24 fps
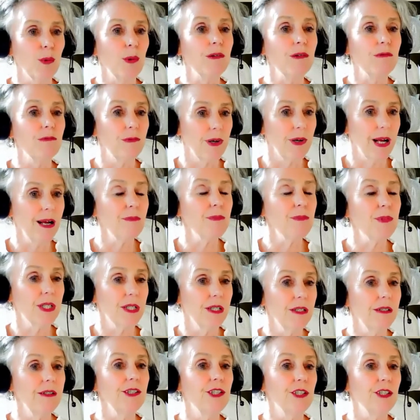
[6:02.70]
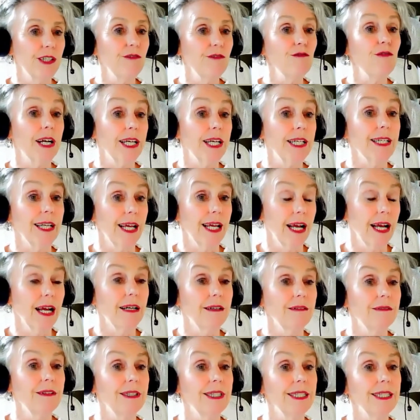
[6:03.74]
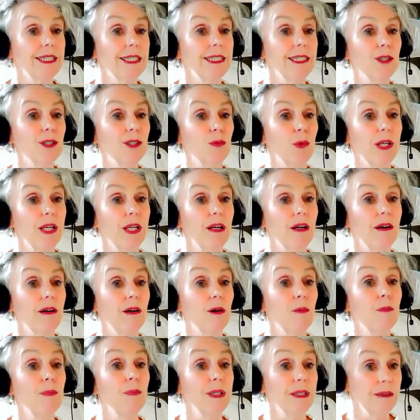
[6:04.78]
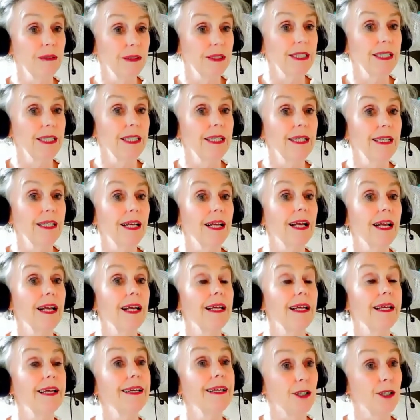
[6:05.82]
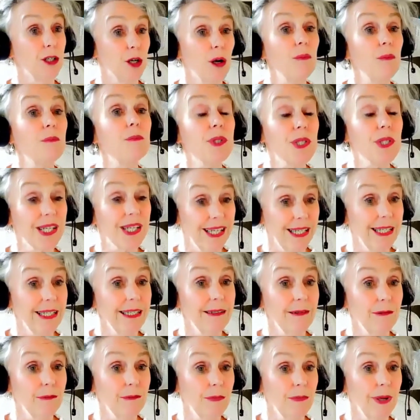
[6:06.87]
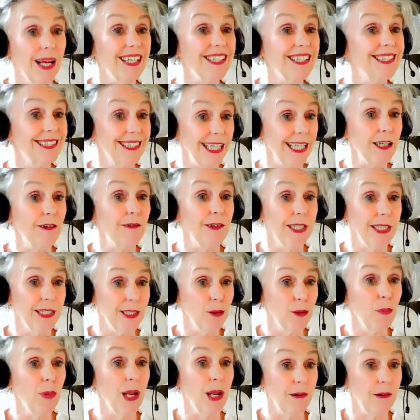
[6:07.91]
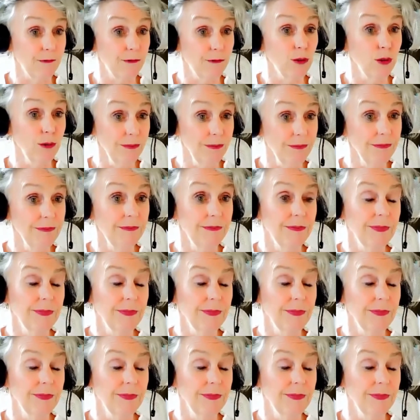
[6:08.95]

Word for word: we're absolutely doing right now is we are building a an upskilling accelerator platform.